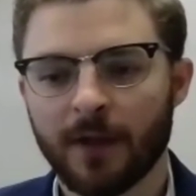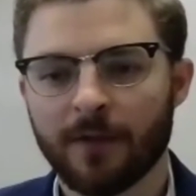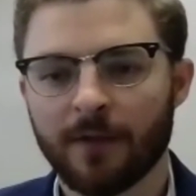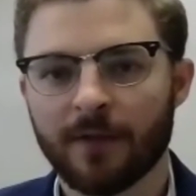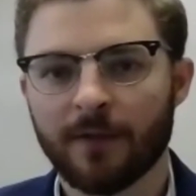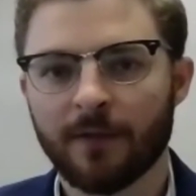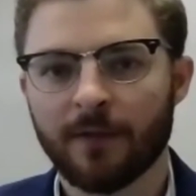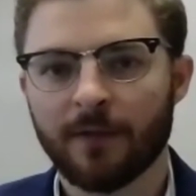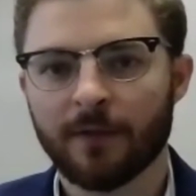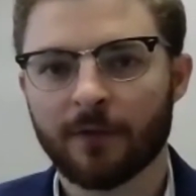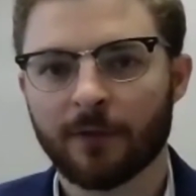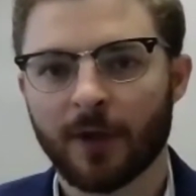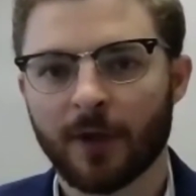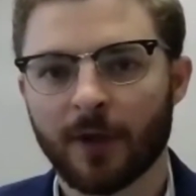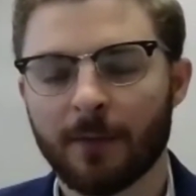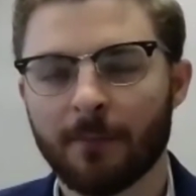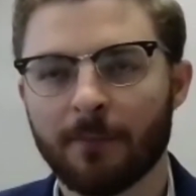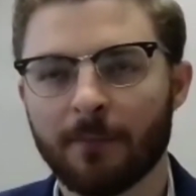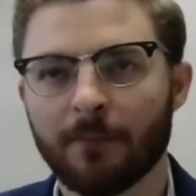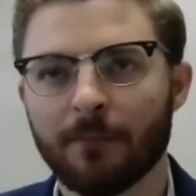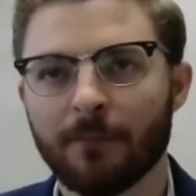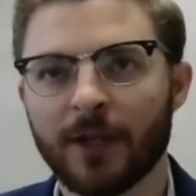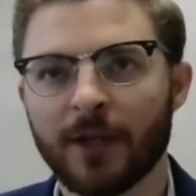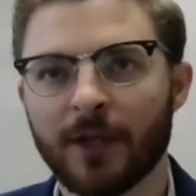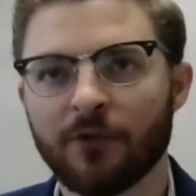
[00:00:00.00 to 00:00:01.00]
And so I,
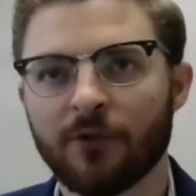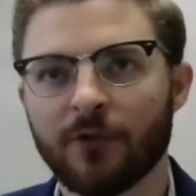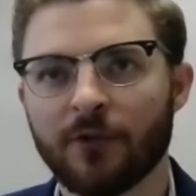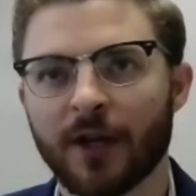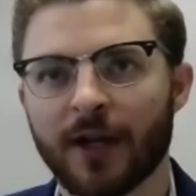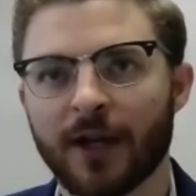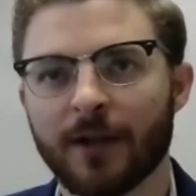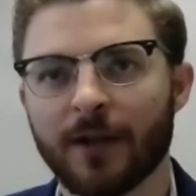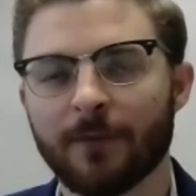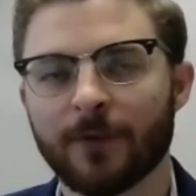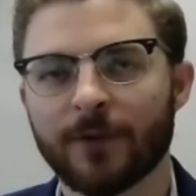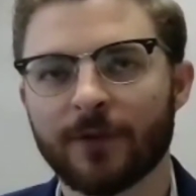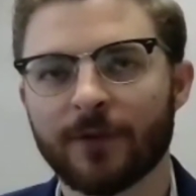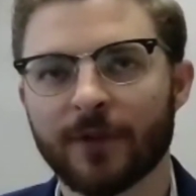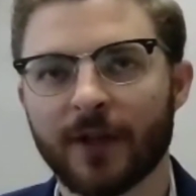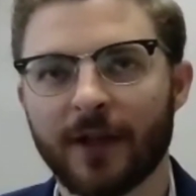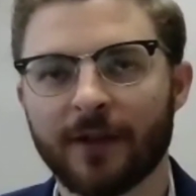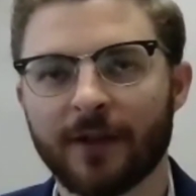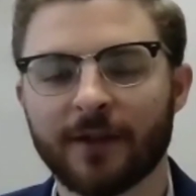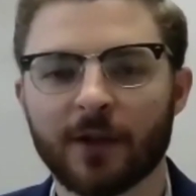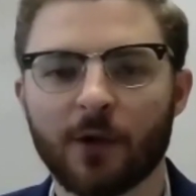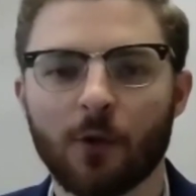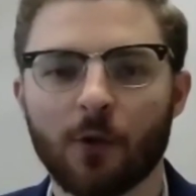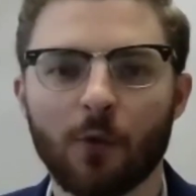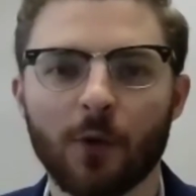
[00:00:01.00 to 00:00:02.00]
meant, I
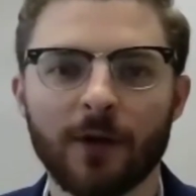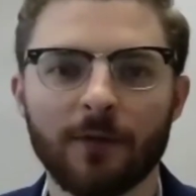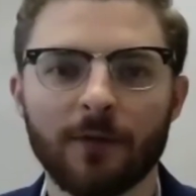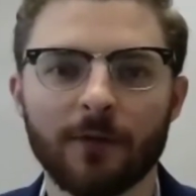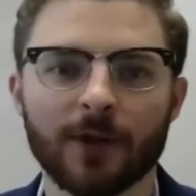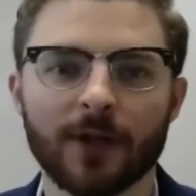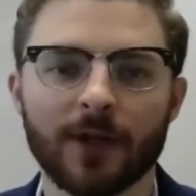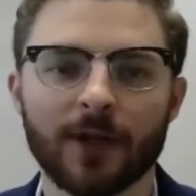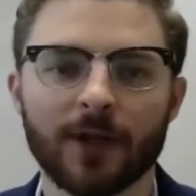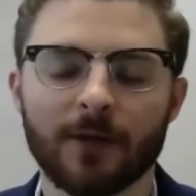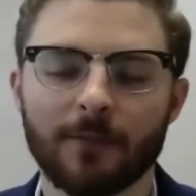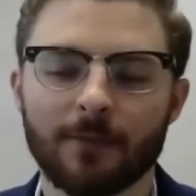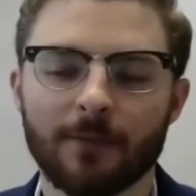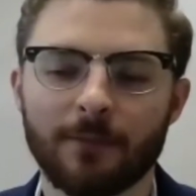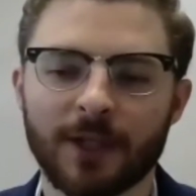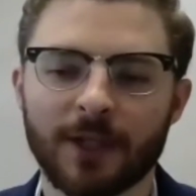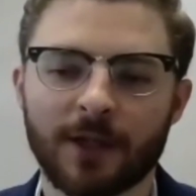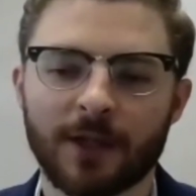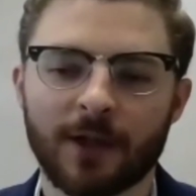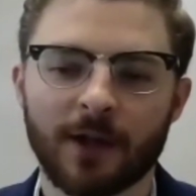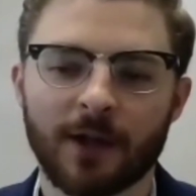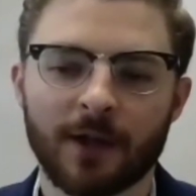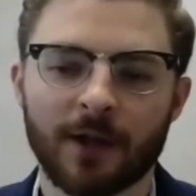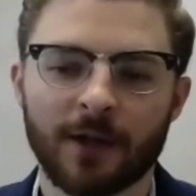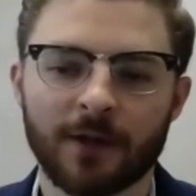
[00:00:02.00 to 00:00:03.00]
emphasize equivalent
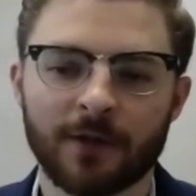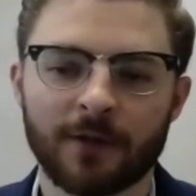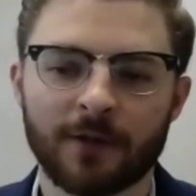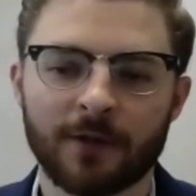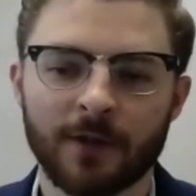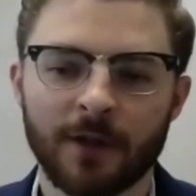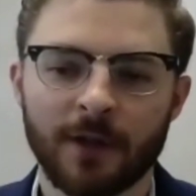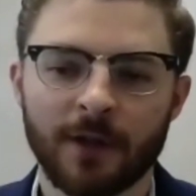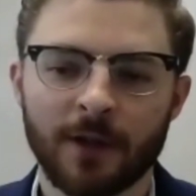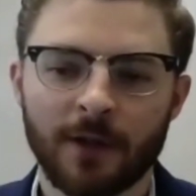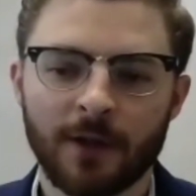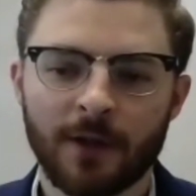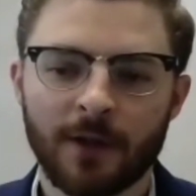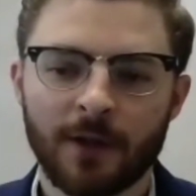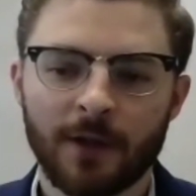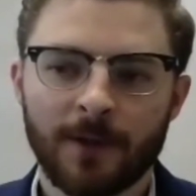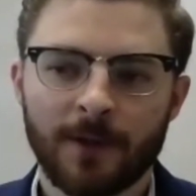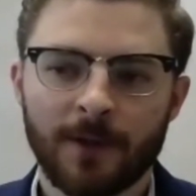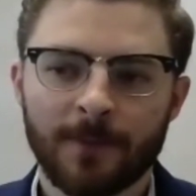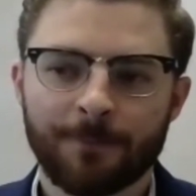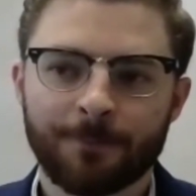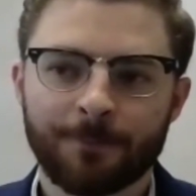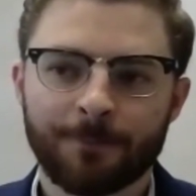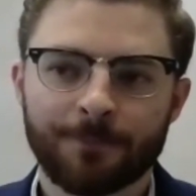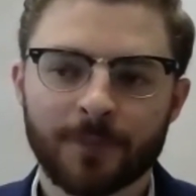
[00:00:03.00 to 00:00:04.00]
because
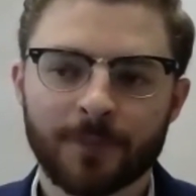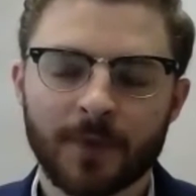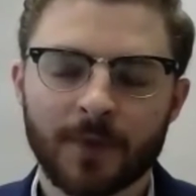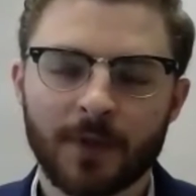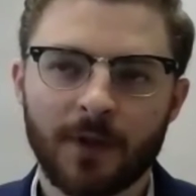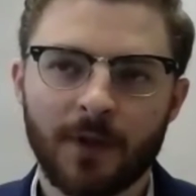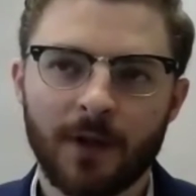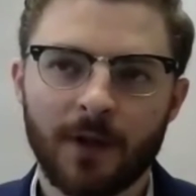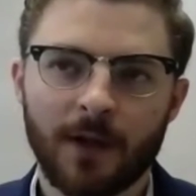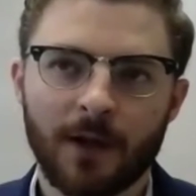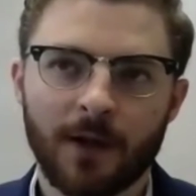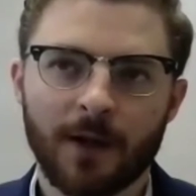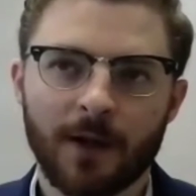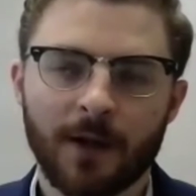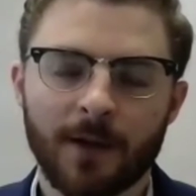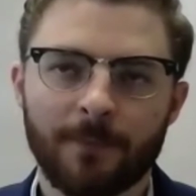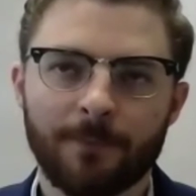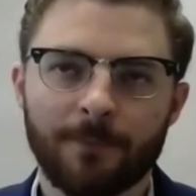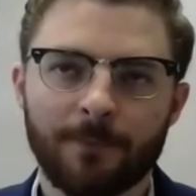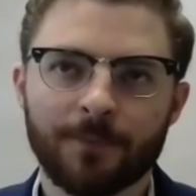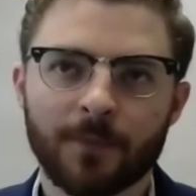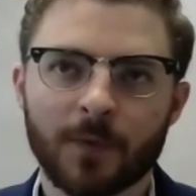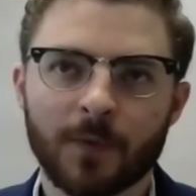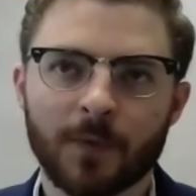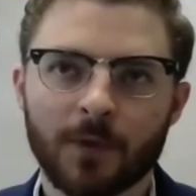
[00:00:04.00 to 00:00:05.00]

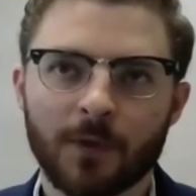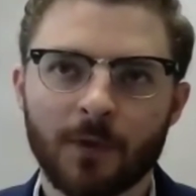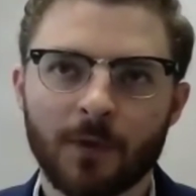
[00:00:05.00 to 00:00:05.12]
um,